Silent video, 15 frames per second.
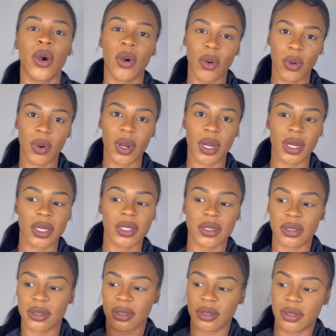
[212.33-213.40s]
Or
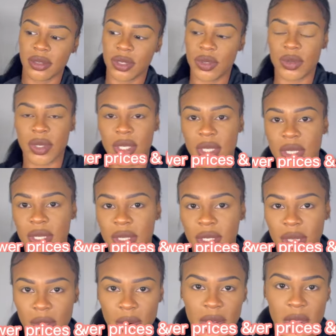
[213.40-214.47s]
you can
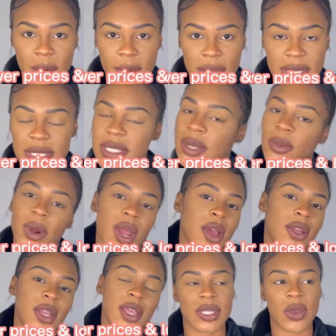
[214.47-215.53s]
lower your prices and work
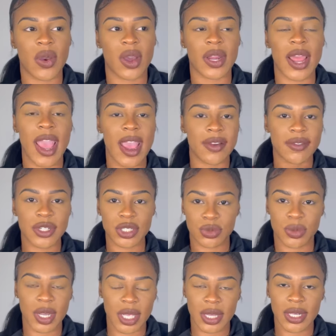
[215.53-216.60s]
all day. So on an average
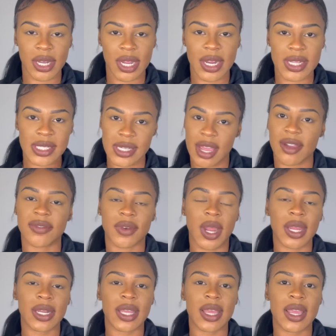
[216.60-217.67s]
regular day that's not
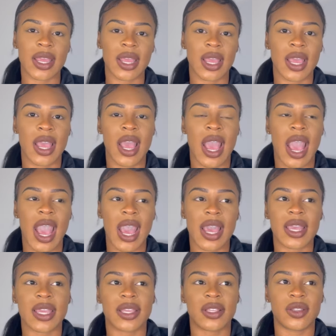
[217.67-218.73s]
Friday,
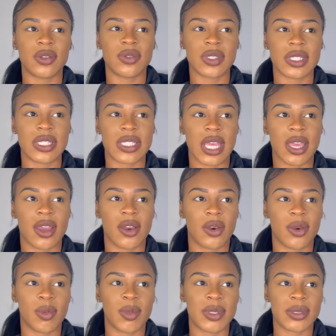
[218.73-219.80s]
I can usually take
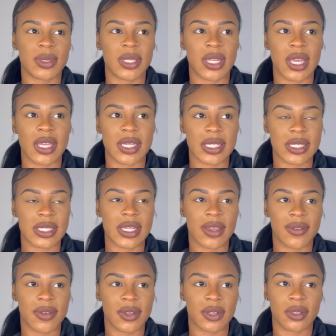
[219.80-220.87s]
home between like
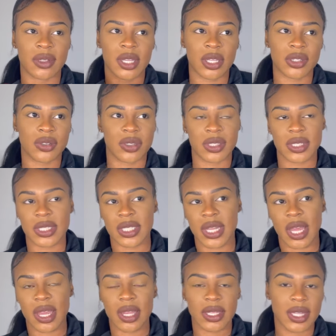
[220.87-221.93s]
700 to
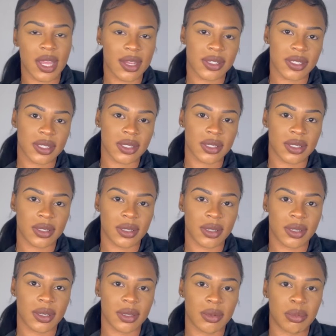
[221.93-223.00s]
like 1,000.
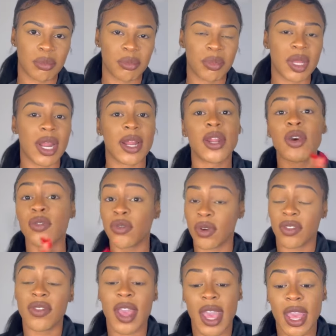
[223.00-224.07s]
But I know
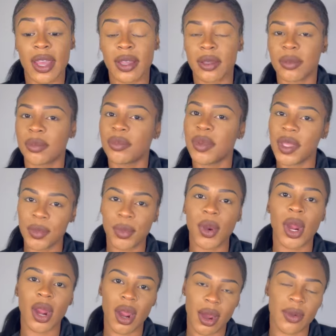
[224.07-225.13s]
for a fact, people
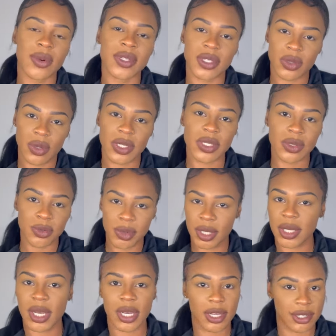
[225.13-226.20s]
are always going to
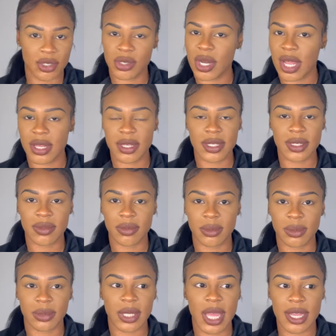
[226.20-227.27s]
book $100
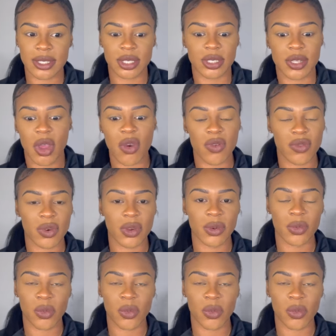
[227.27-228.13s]
lashes over